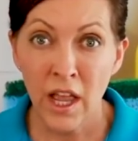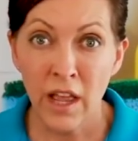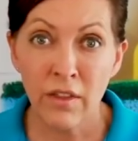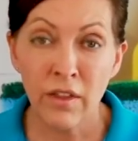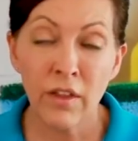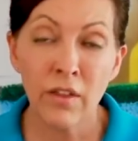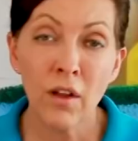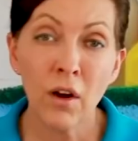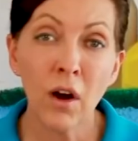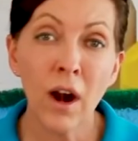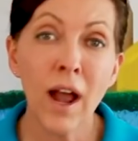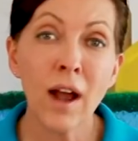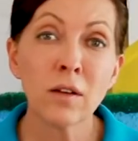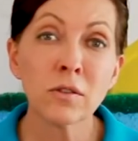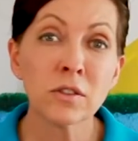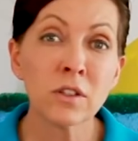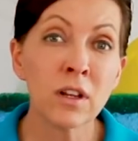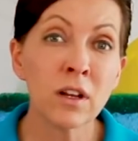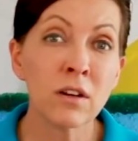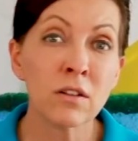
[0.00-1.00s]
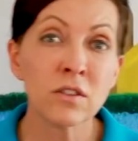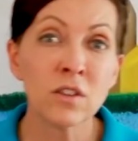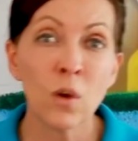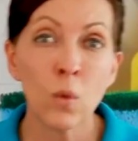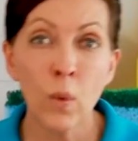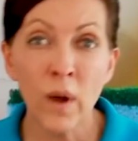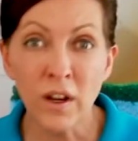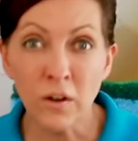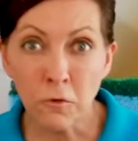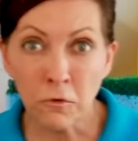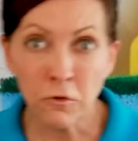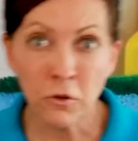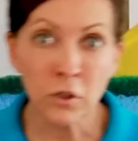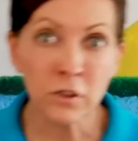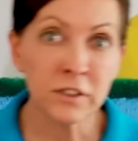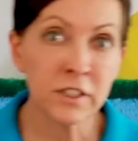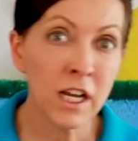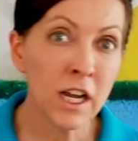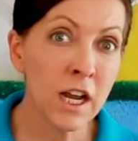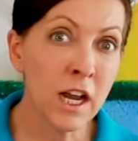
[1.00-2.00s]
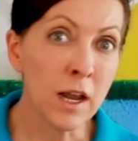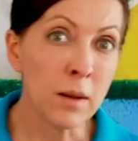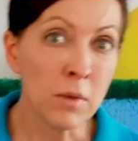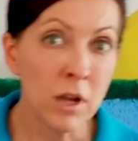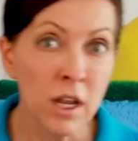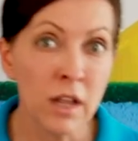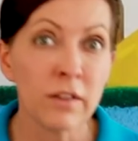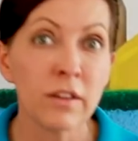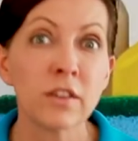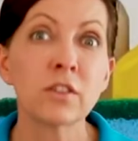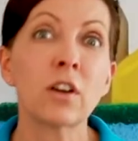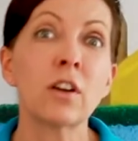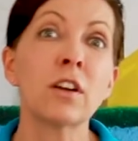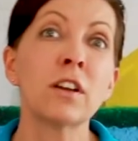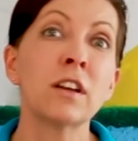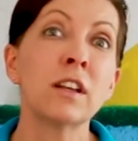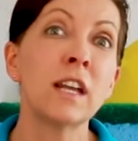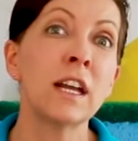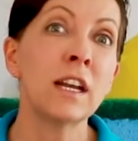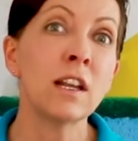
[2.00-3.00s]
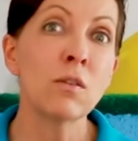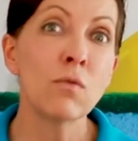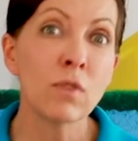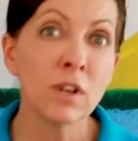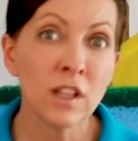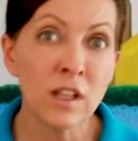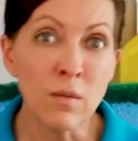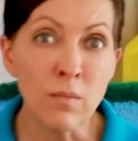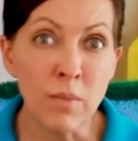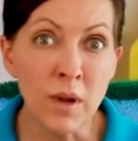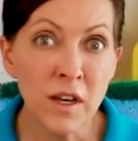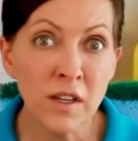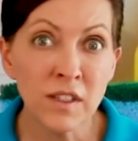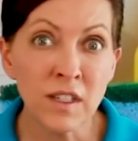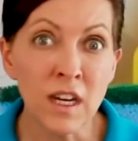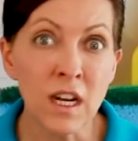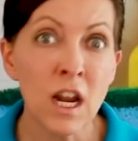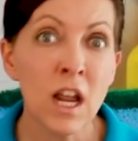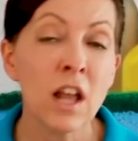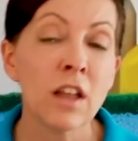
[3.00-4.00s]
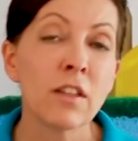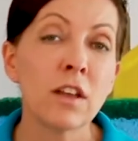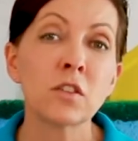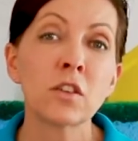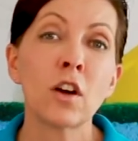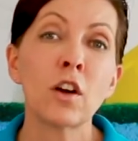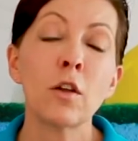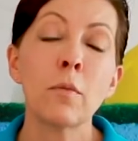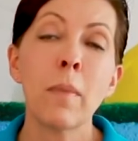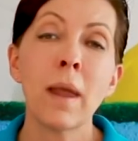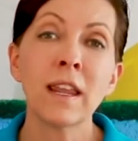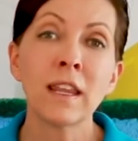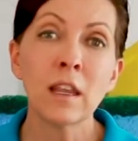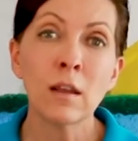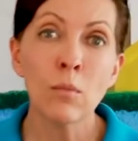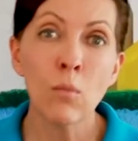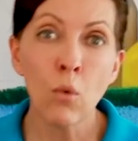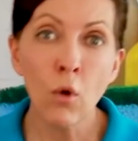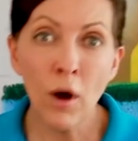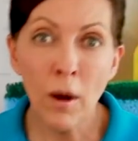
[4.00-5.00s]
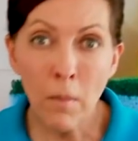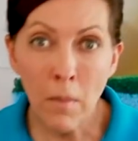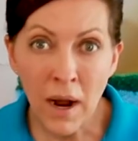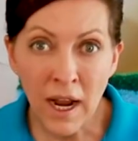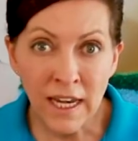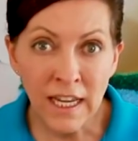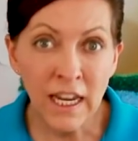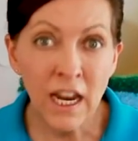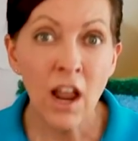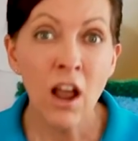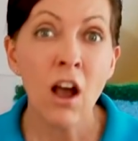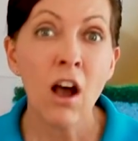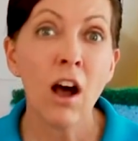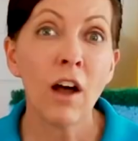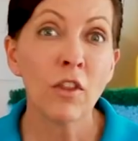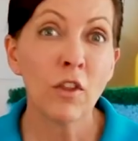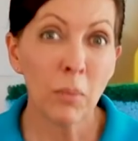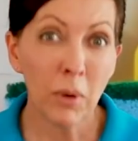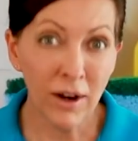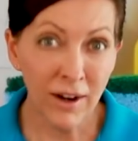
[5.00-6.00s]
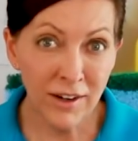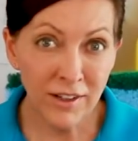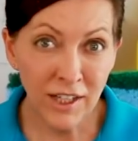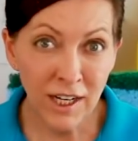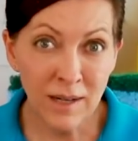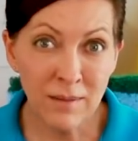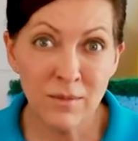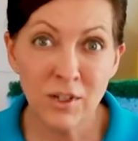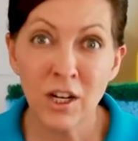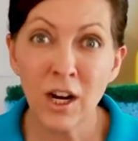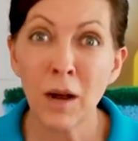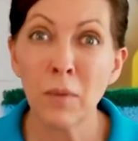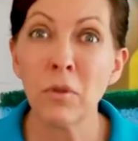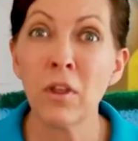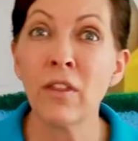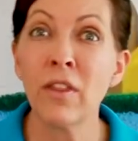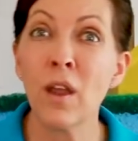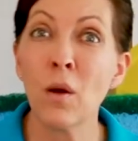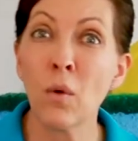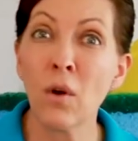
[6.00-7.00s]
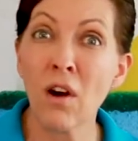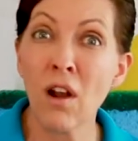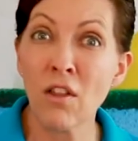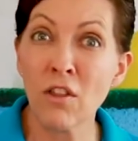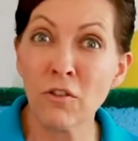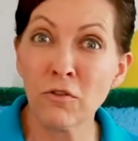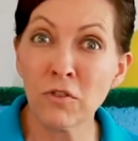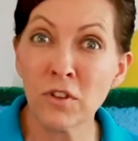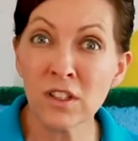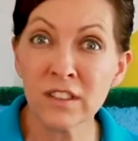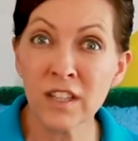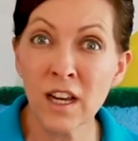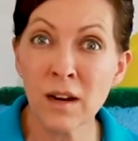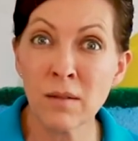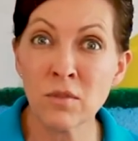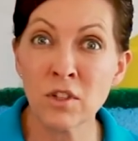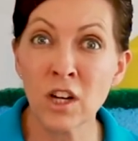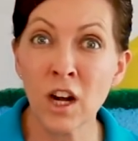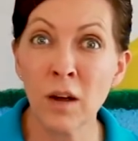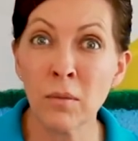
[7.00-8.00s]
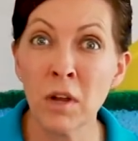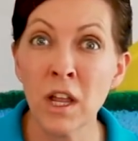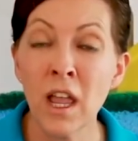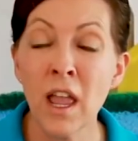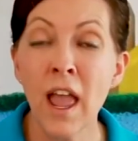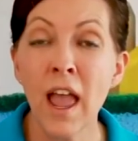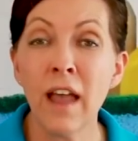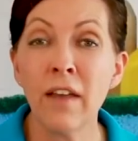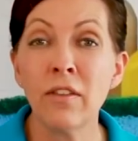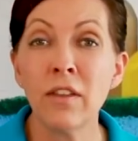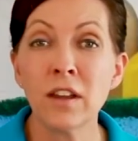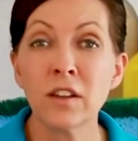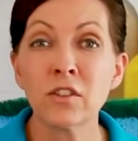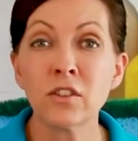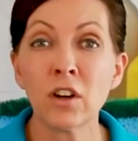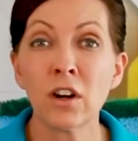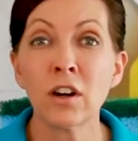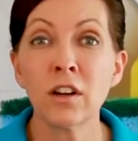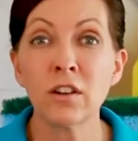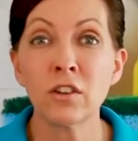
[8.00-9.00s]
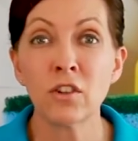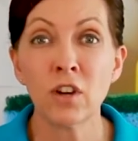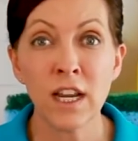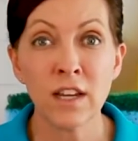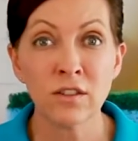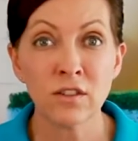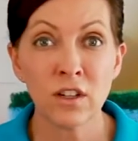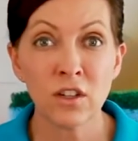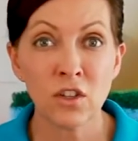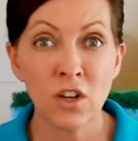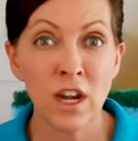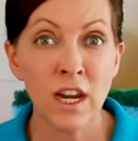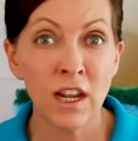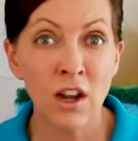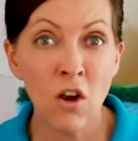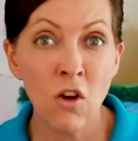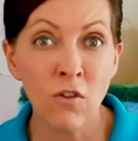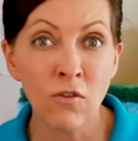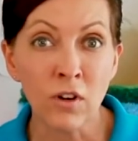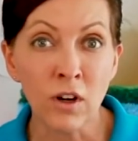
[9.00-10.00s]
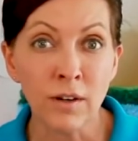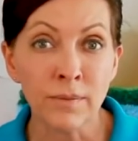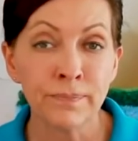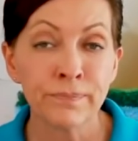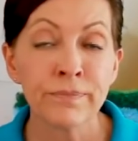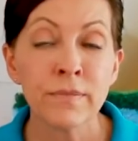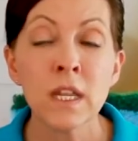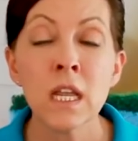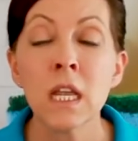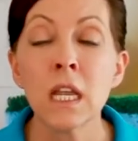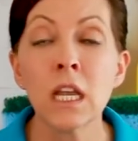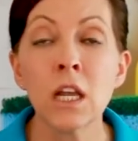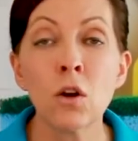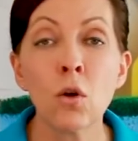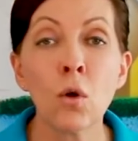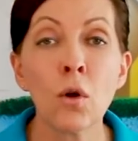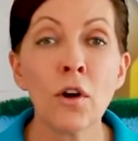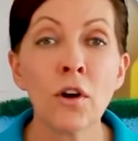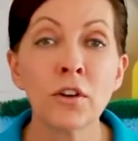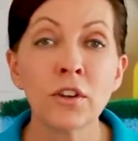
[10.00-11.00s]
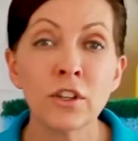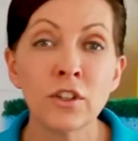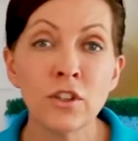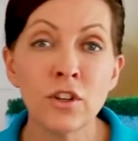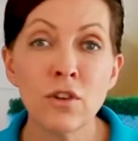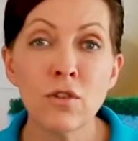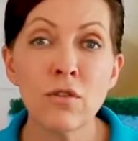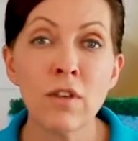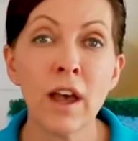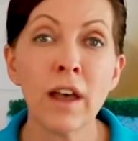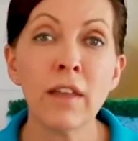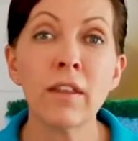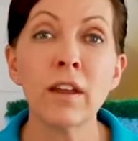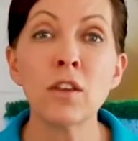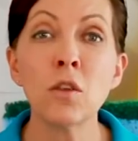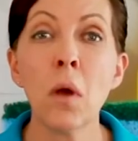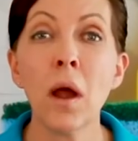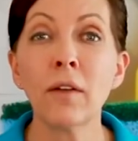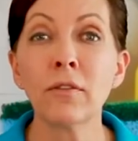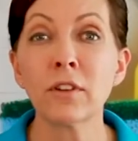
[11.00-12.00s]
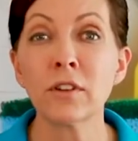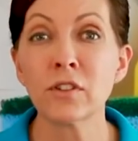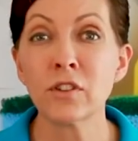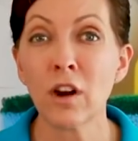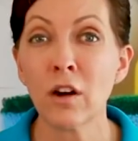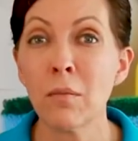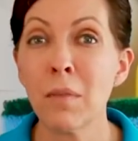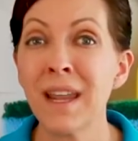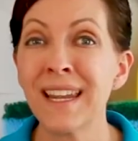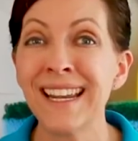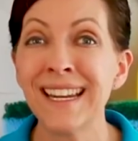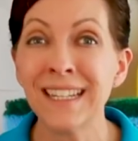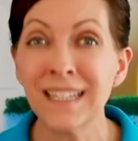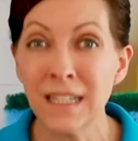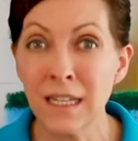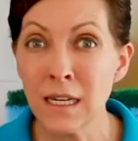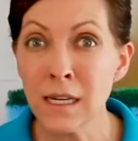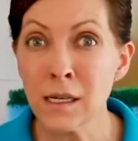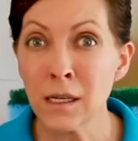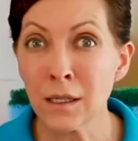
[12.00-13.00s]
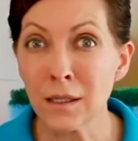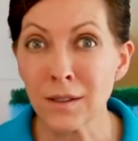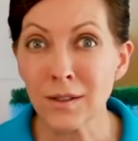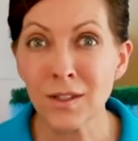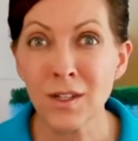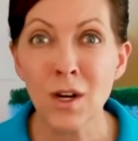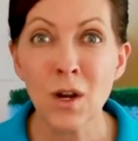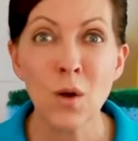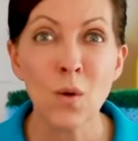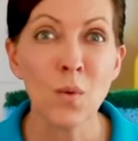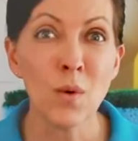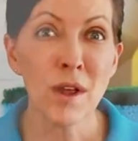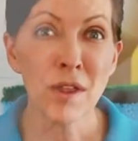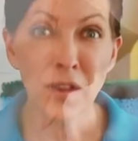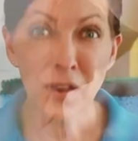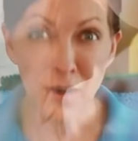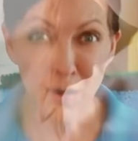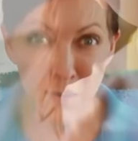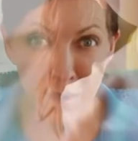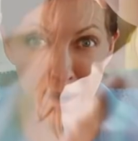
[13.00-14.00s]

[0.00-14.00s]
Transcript: And then there are house cleaners that went full time. They started getting really busy. They started making more money on the part time job than they were on the full time job, and they started transitioning over. In order to do that, then you have to start making deals with your